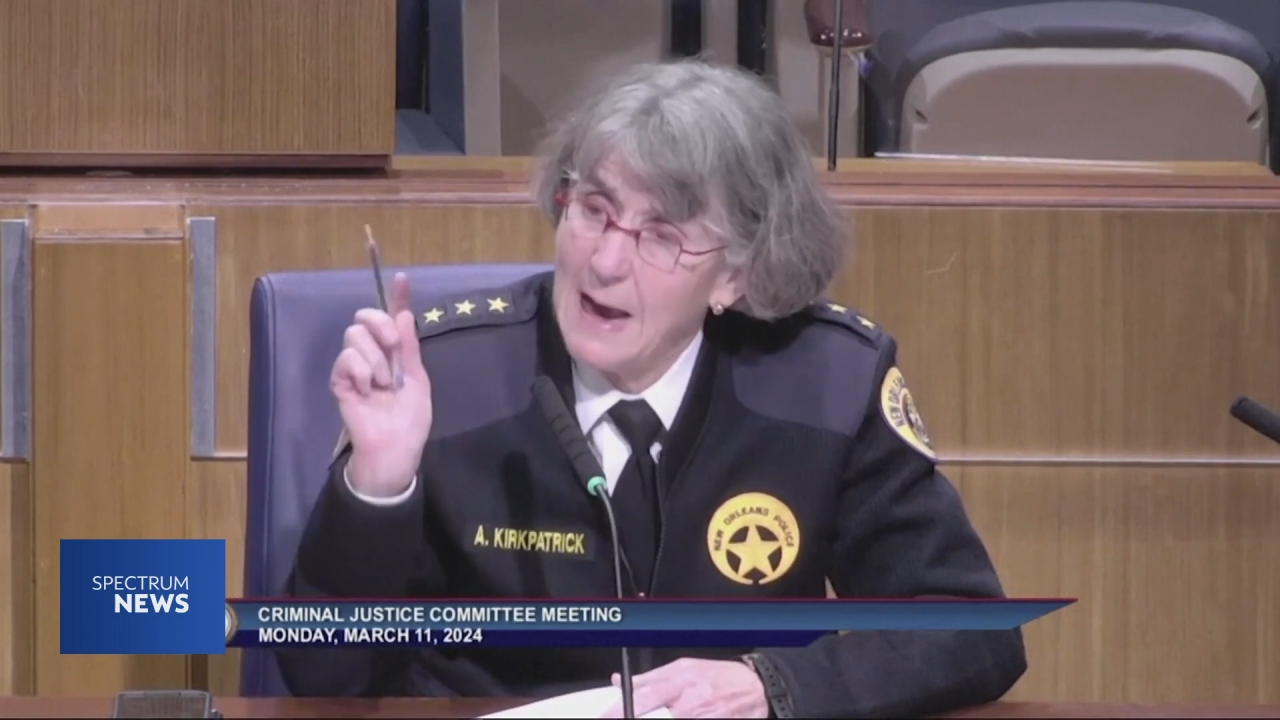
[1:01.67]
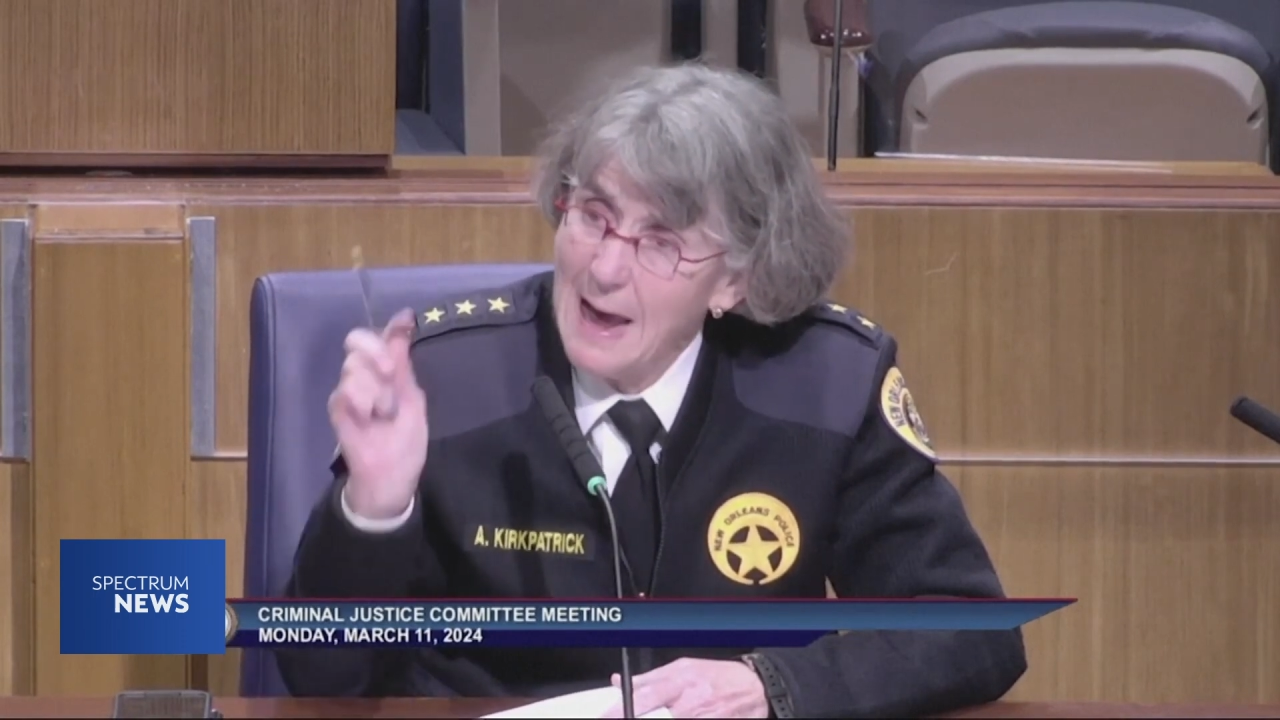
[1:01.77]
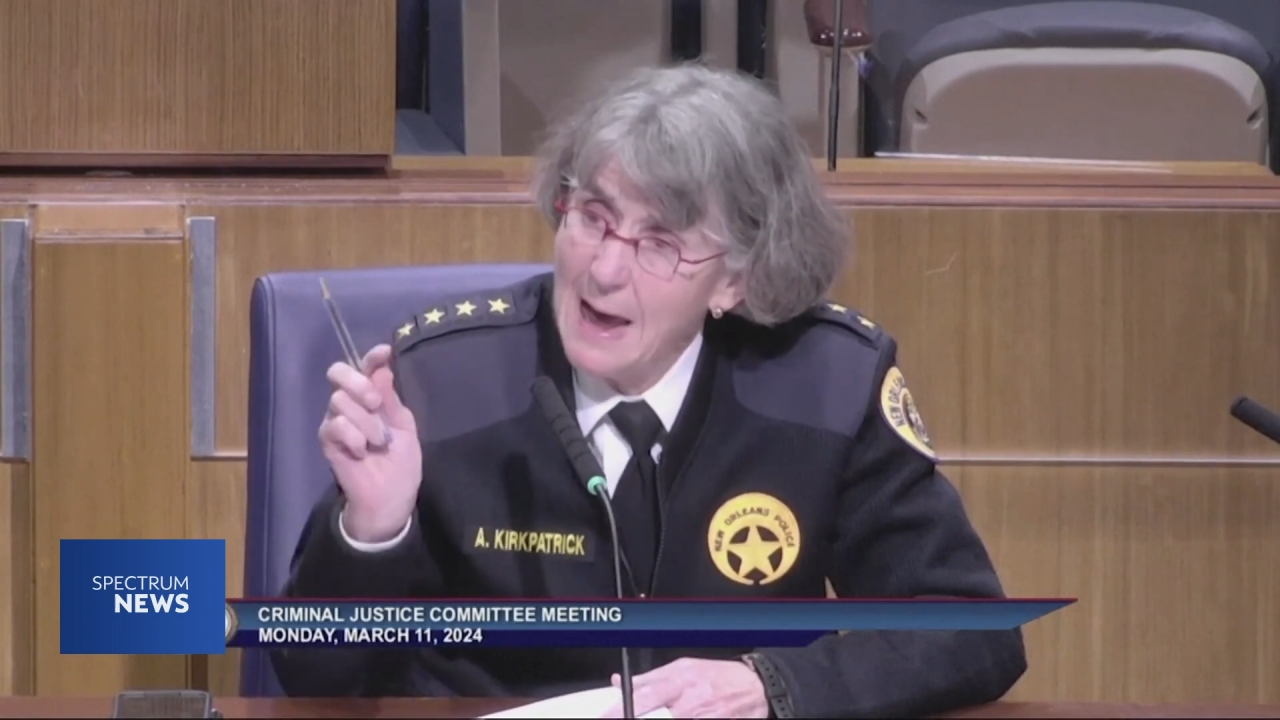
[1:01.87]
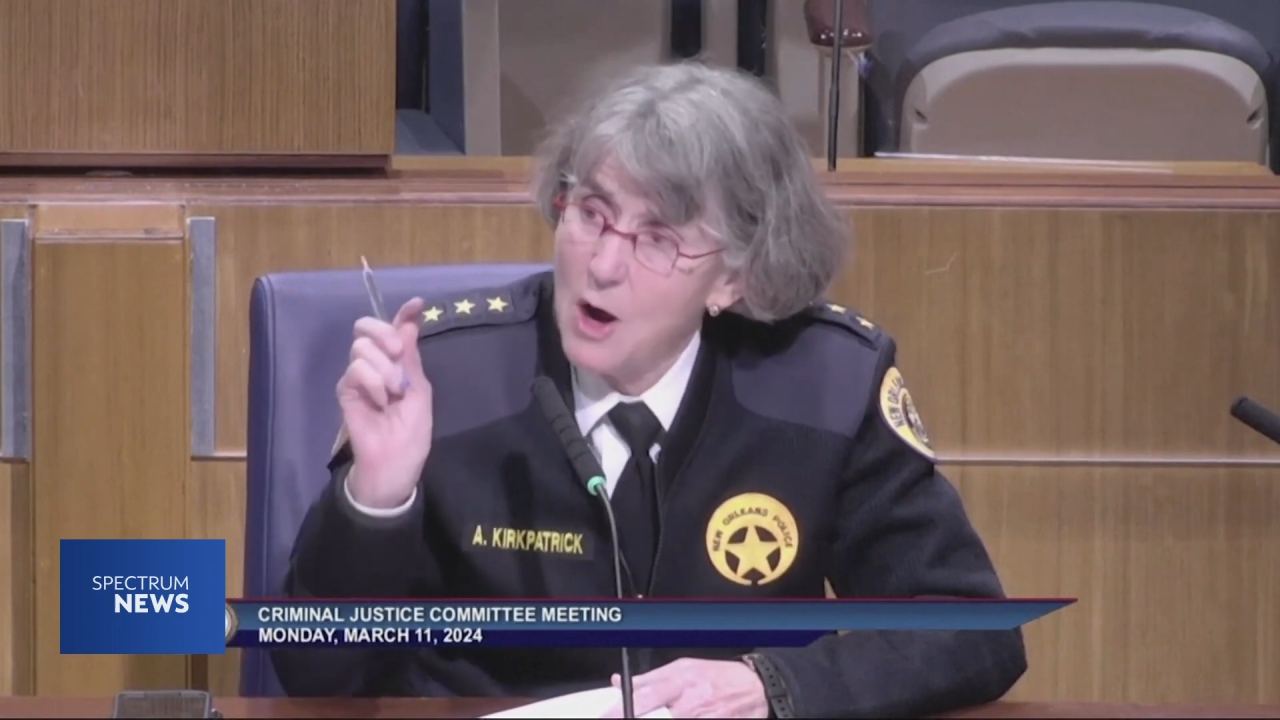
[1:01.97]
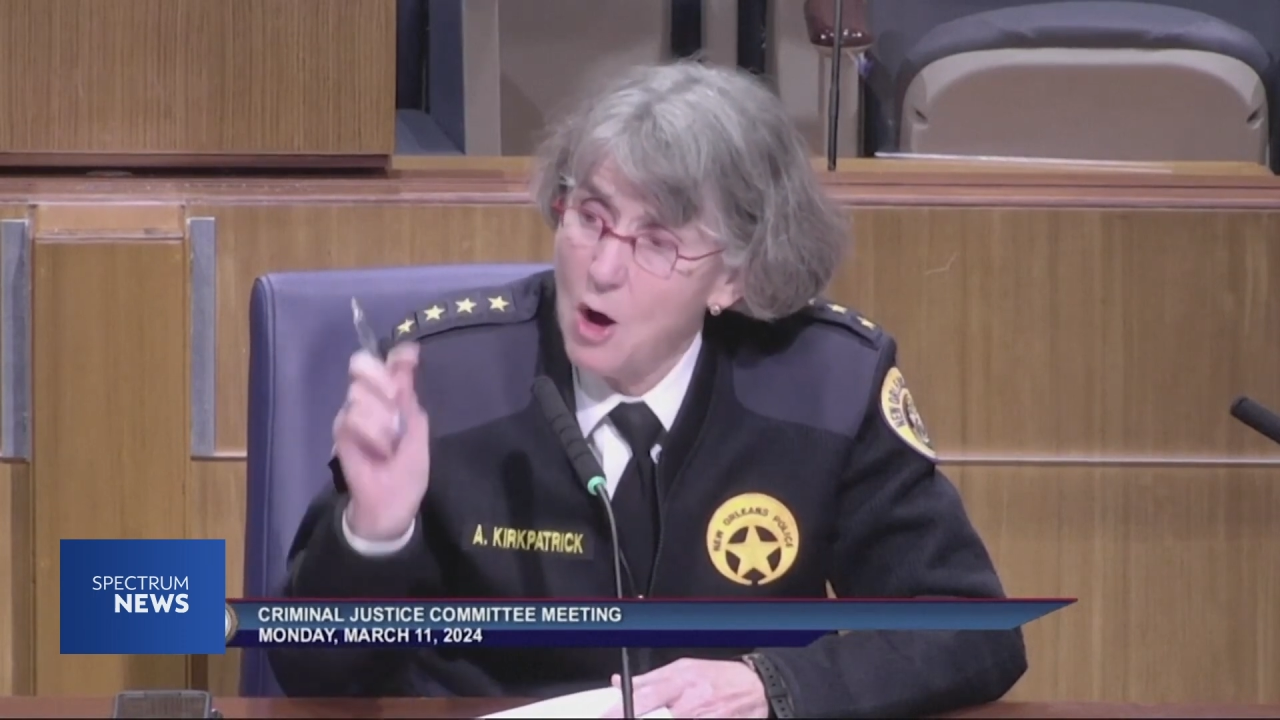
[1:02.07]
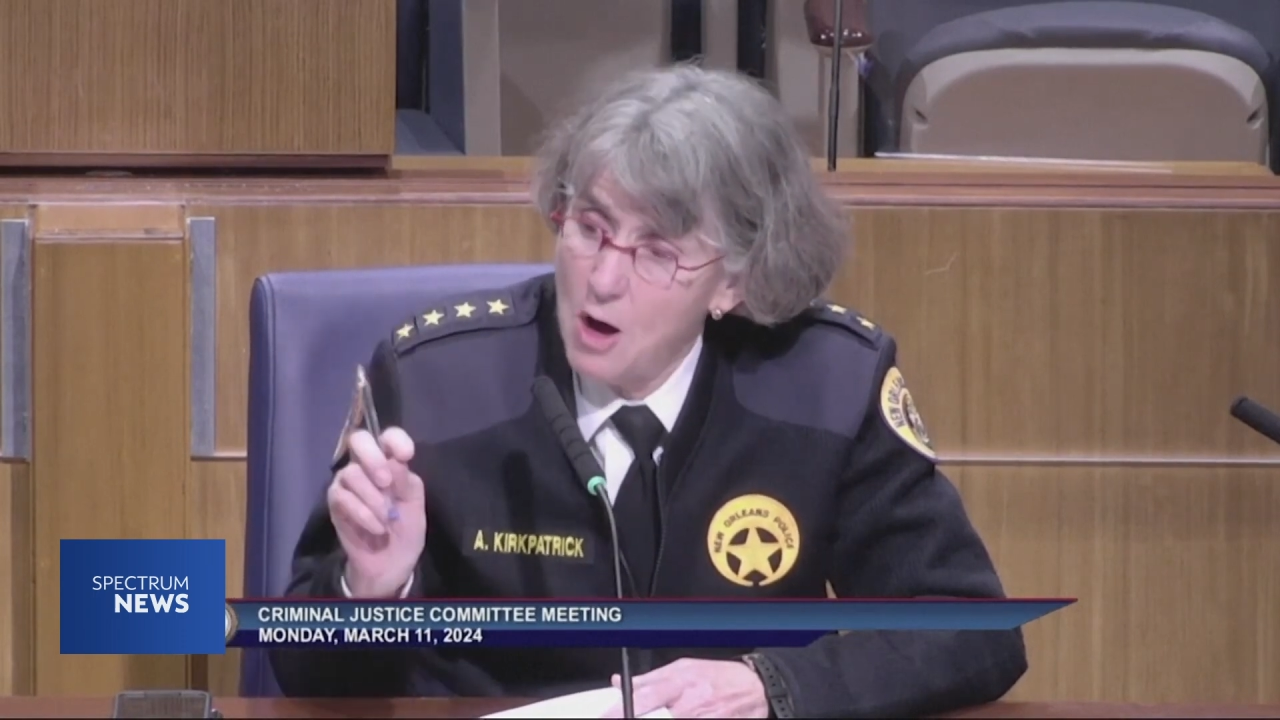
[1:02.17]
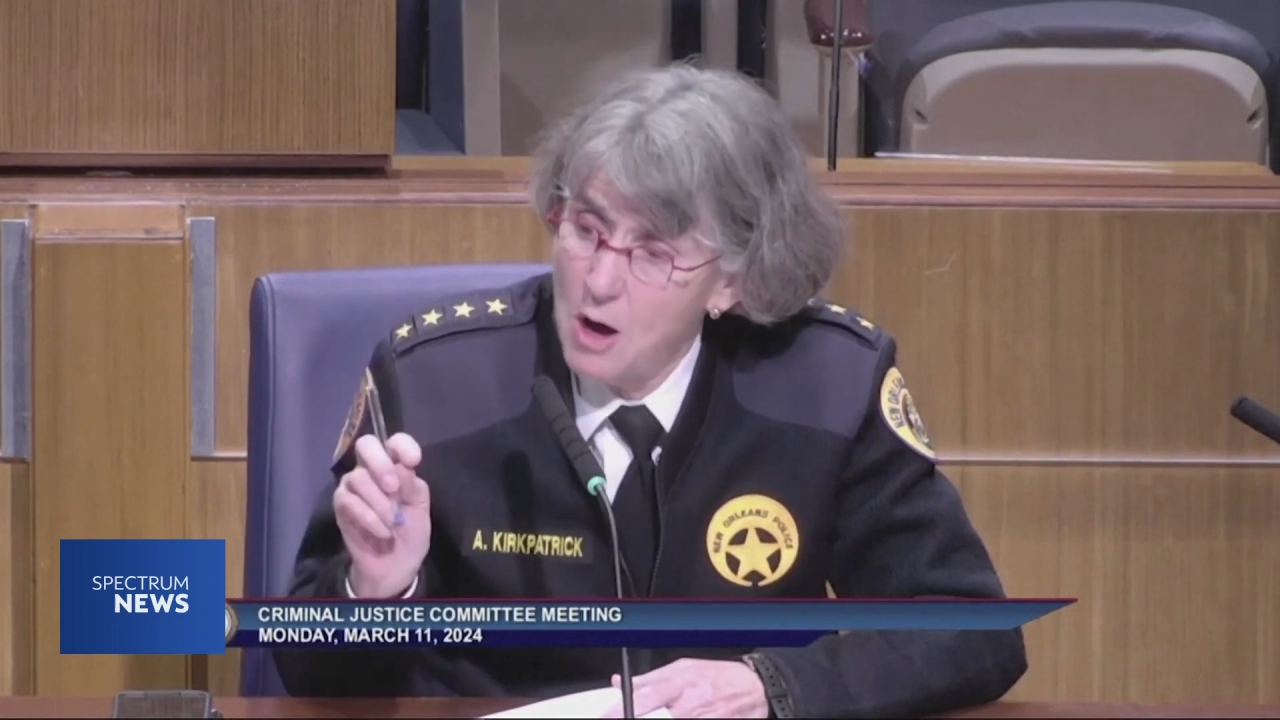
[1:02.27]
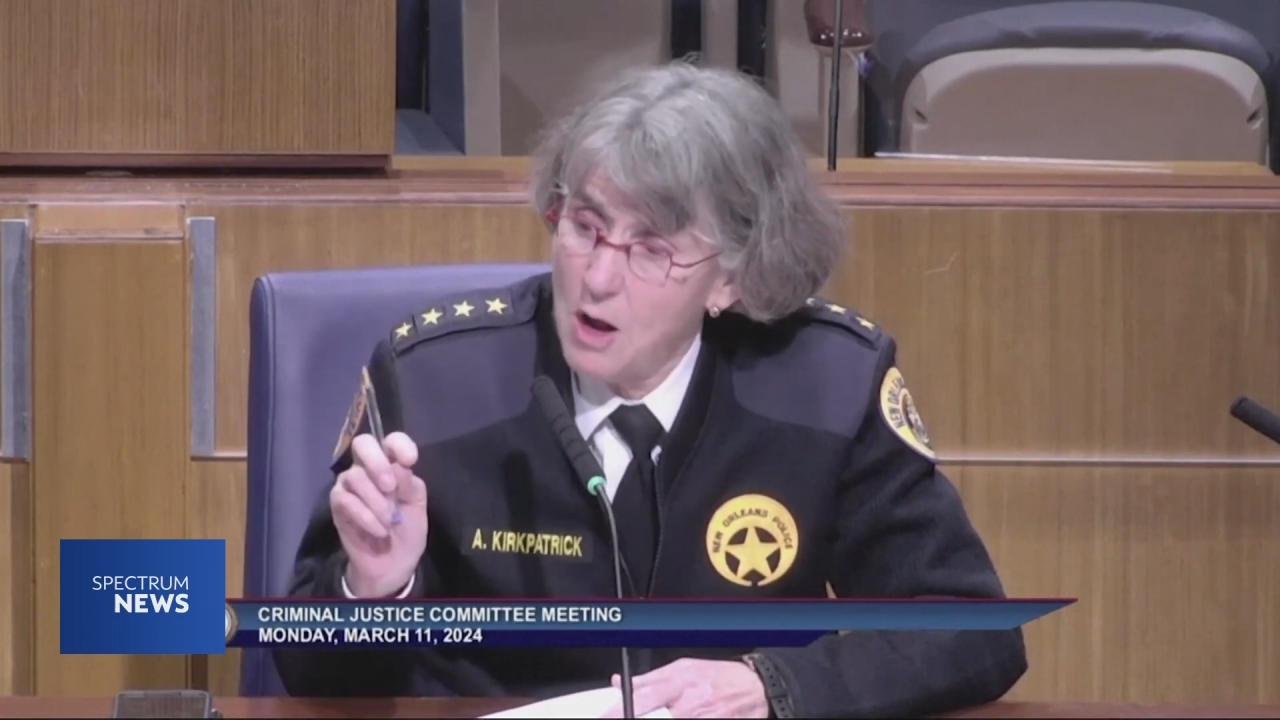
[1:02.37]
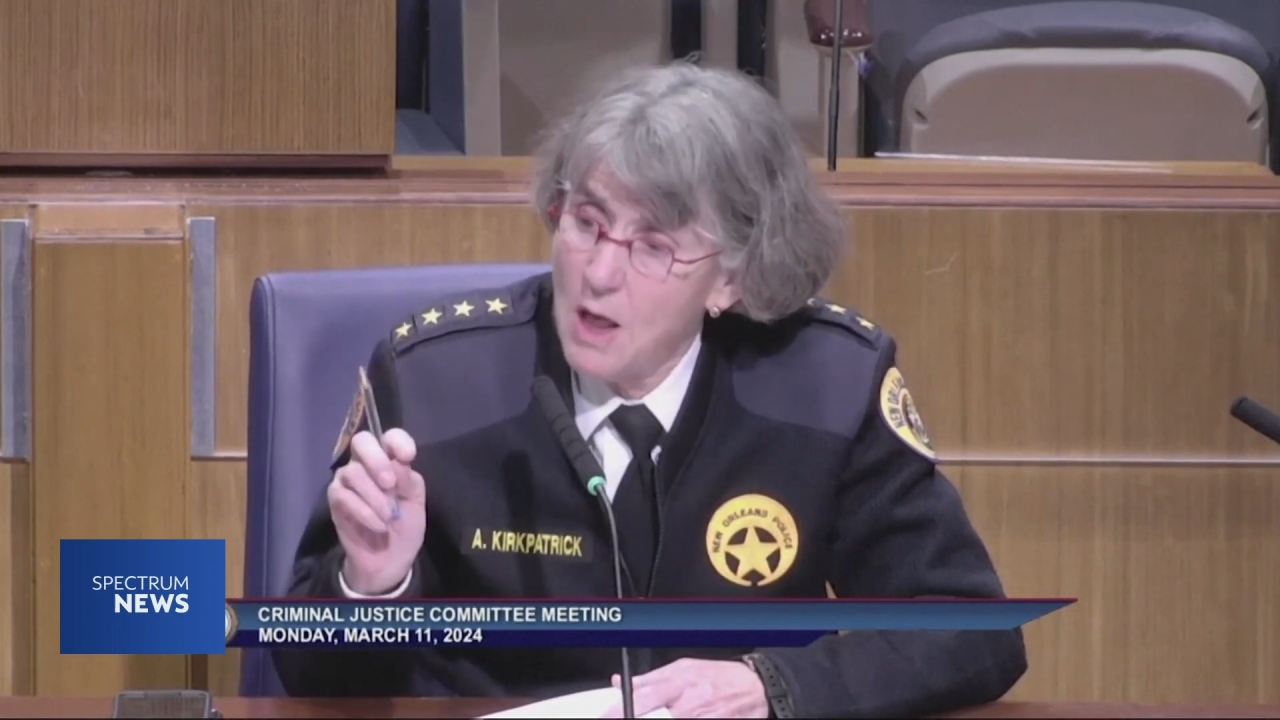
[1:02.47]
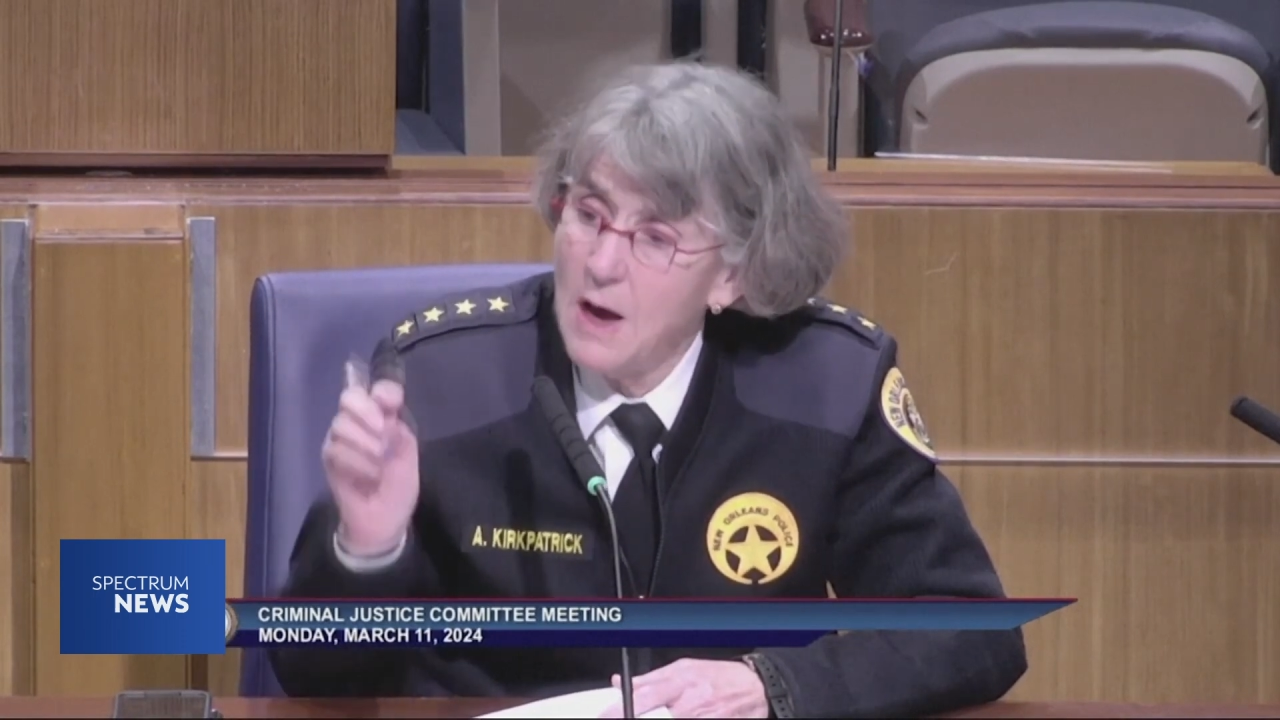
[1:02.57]
at
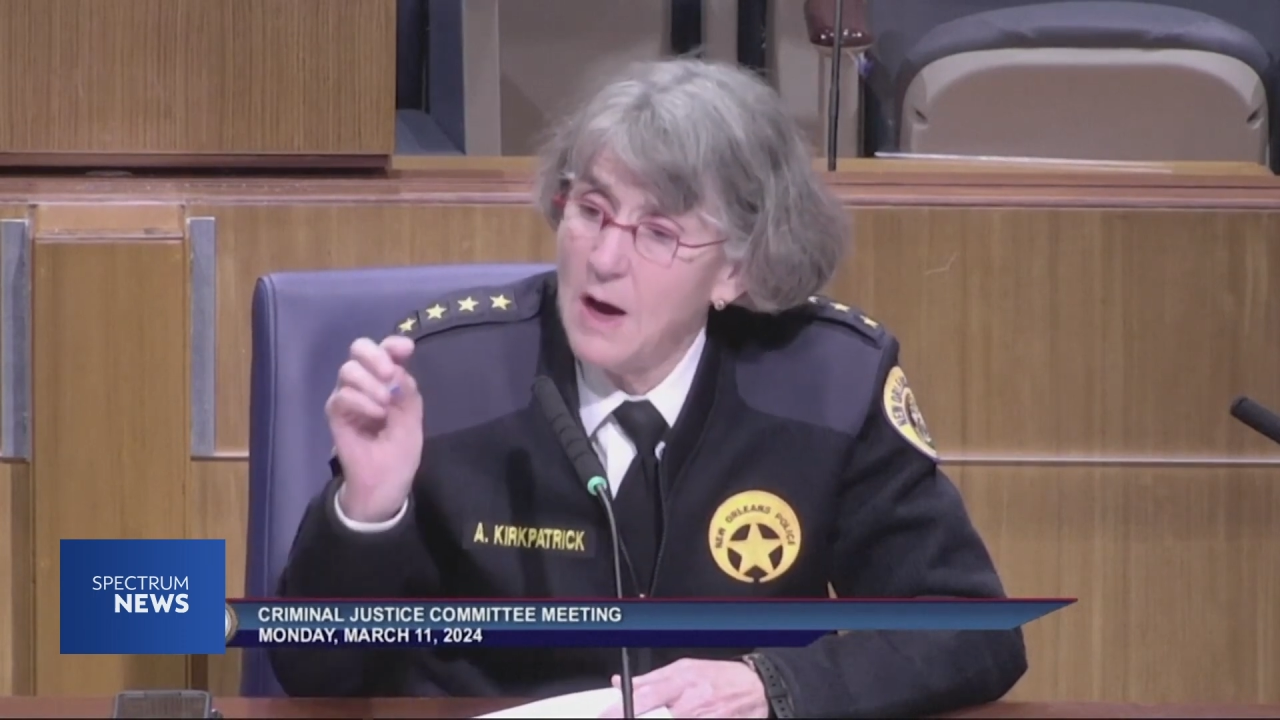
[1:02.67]
all